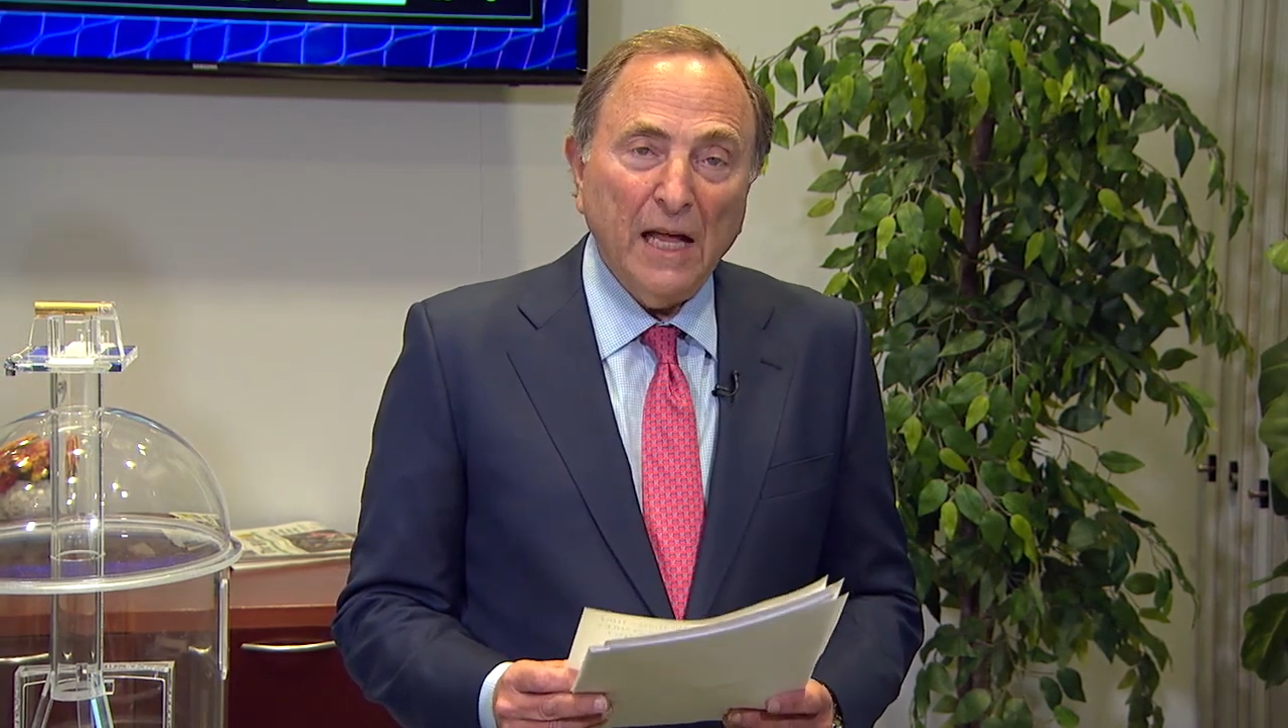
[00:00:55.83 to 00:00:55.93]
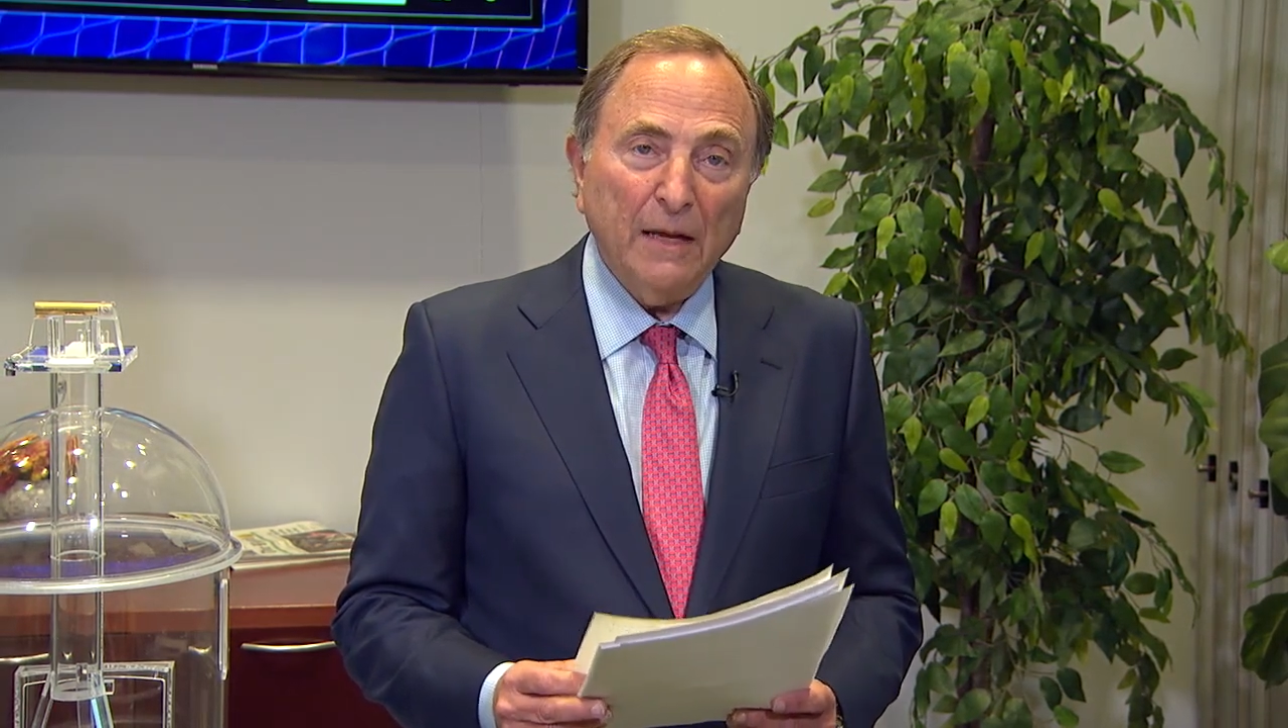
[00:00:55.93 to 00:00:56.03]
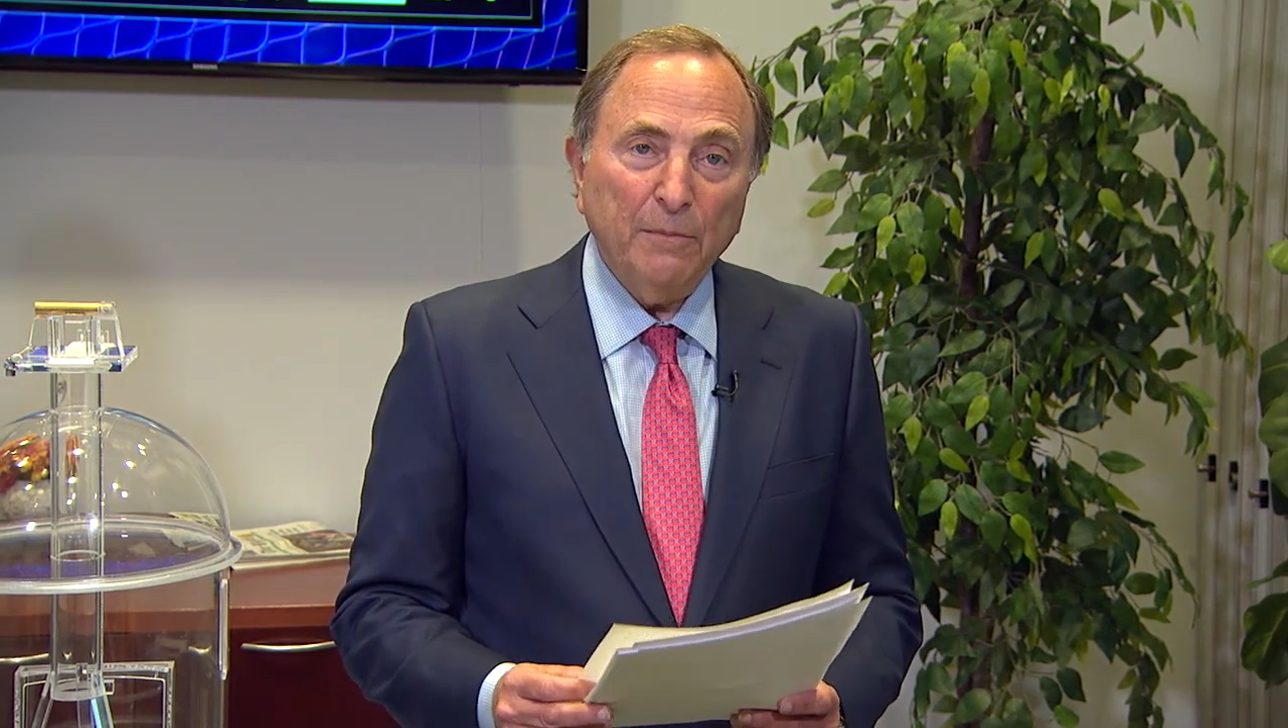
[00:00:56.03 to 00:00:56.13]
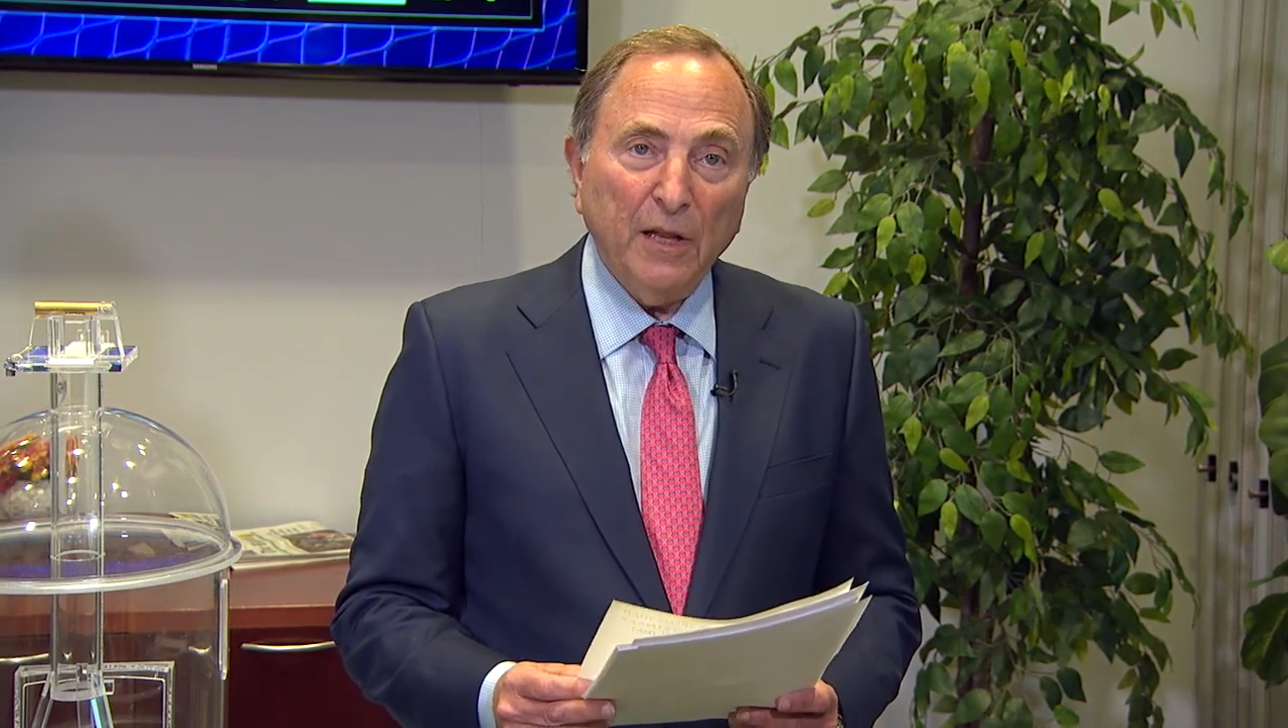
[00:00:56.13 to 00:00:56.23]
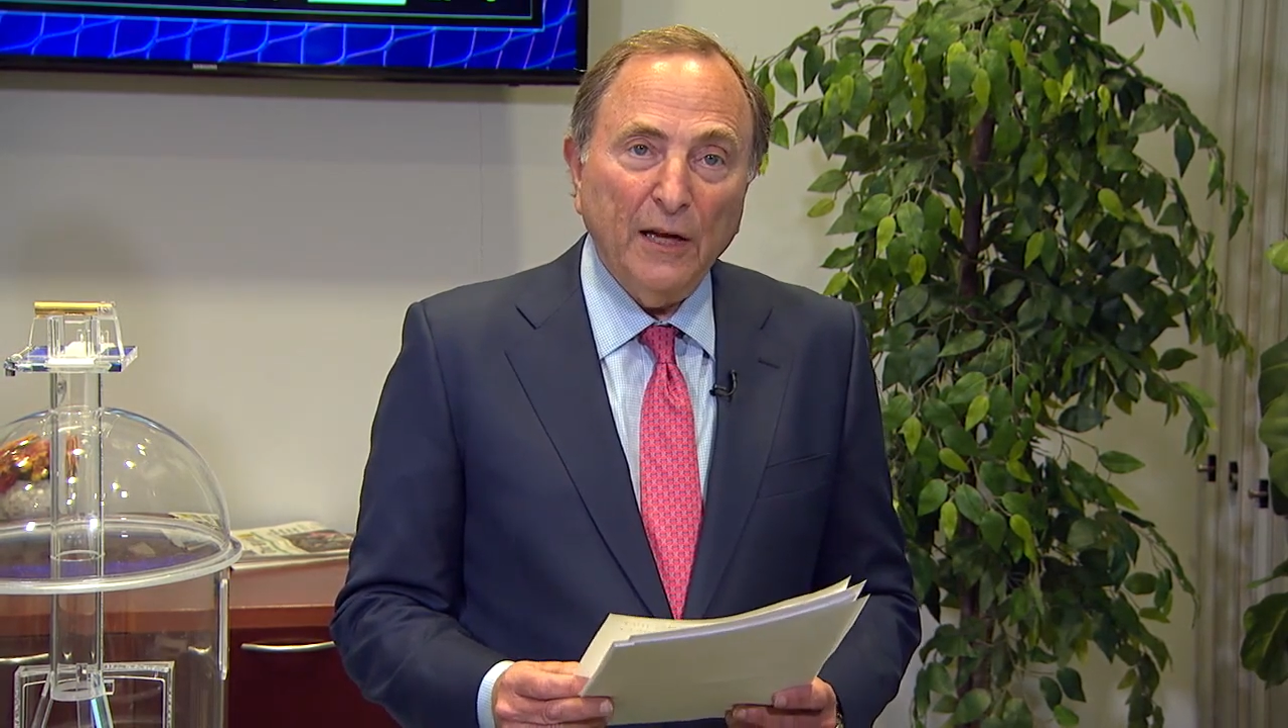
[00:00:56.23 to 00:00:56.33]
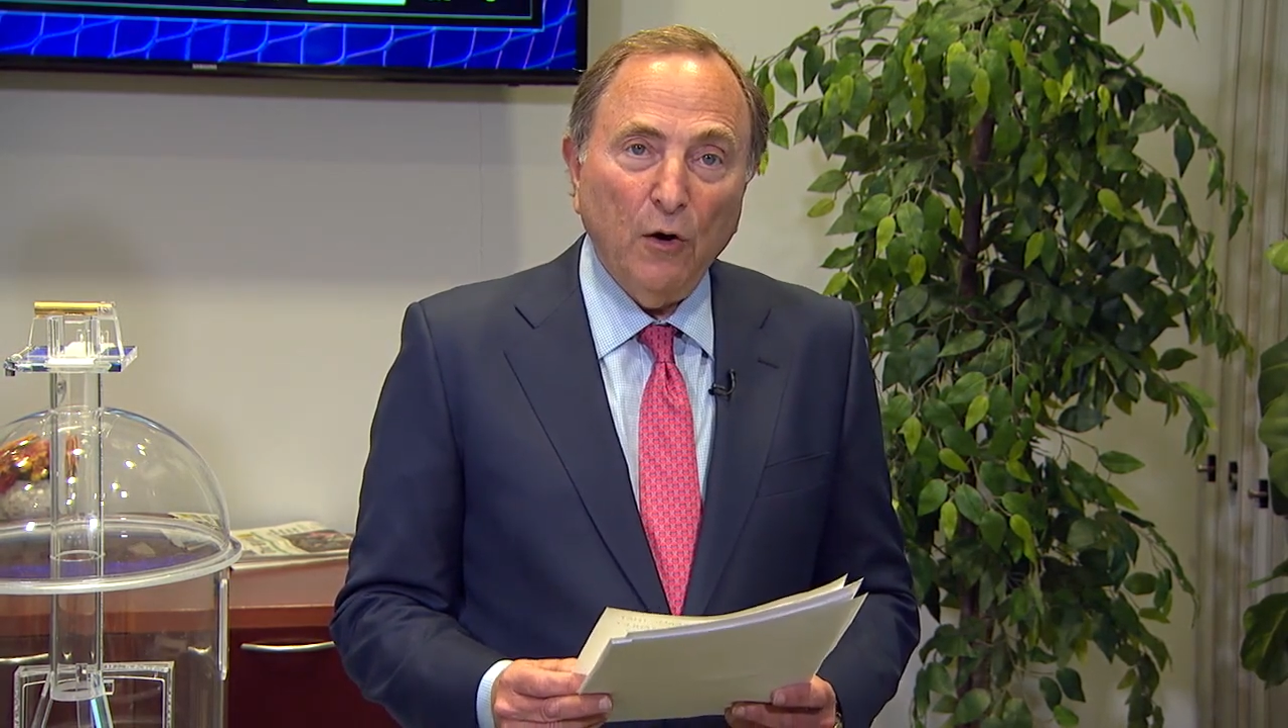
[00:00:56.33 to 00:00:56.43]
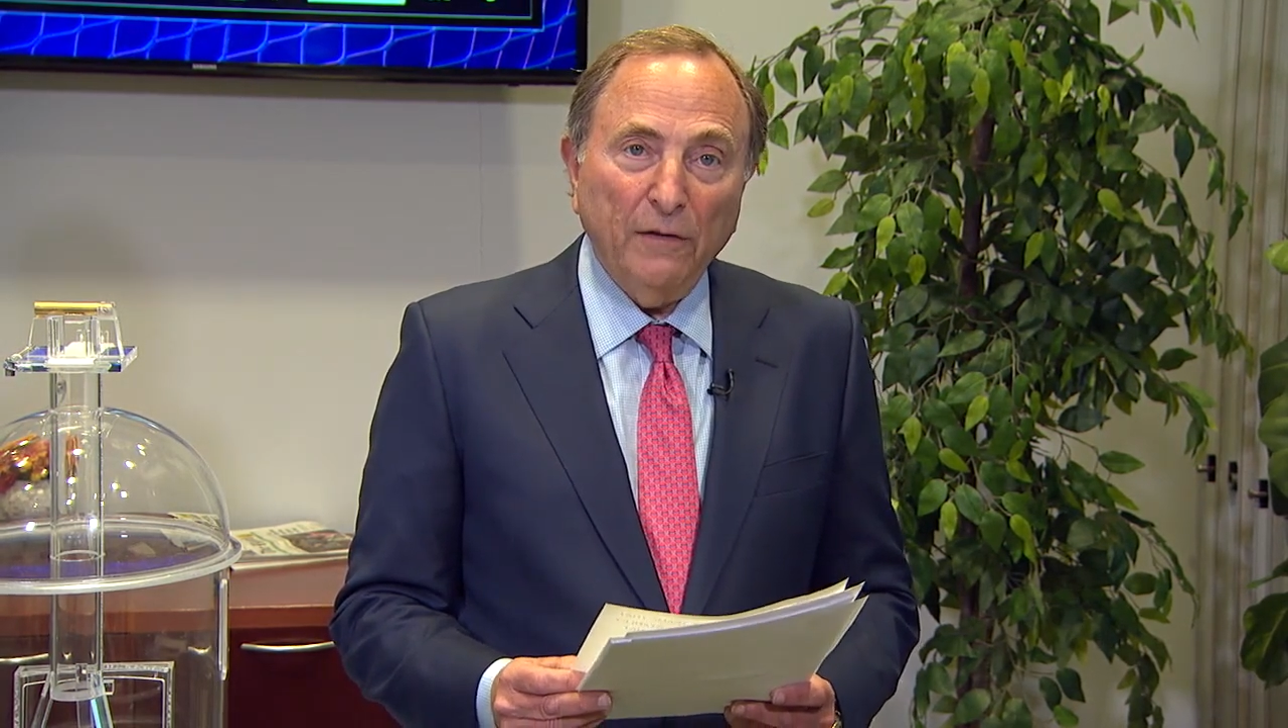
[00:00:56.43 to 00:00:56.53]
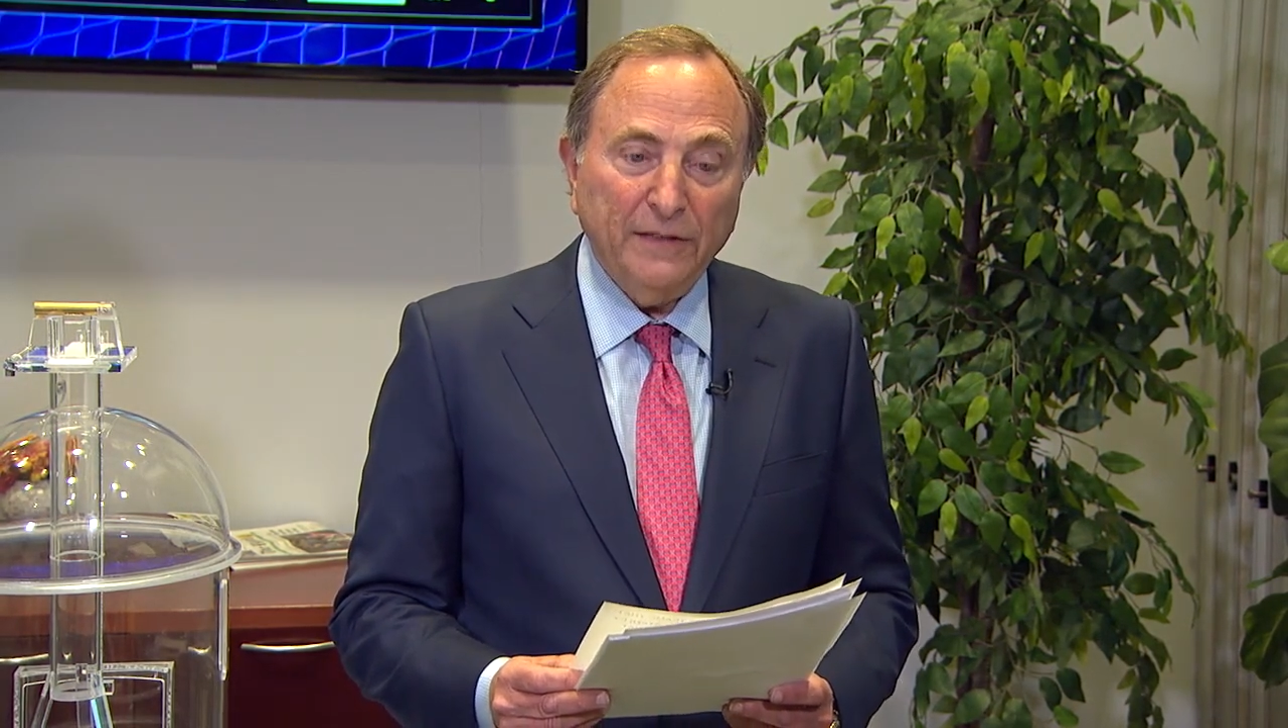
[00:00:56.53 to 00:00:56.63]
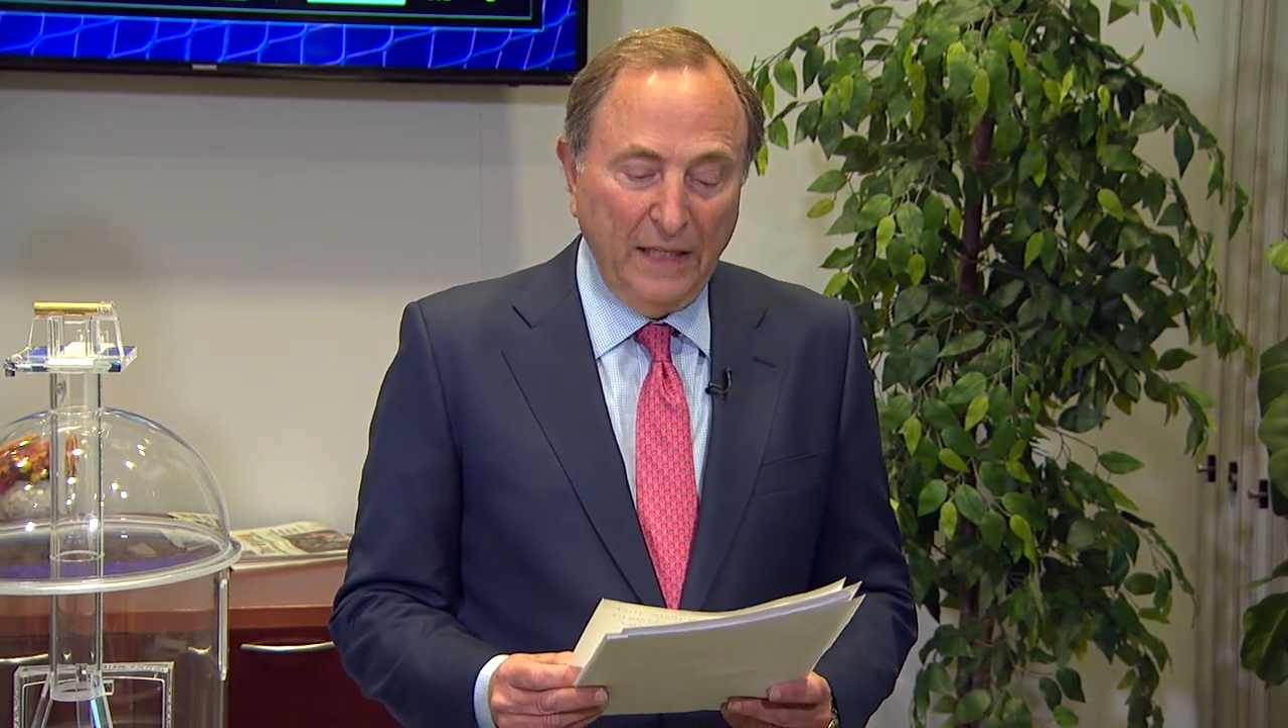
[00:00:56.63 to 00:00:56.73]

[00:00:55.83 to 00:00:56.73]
non-playoff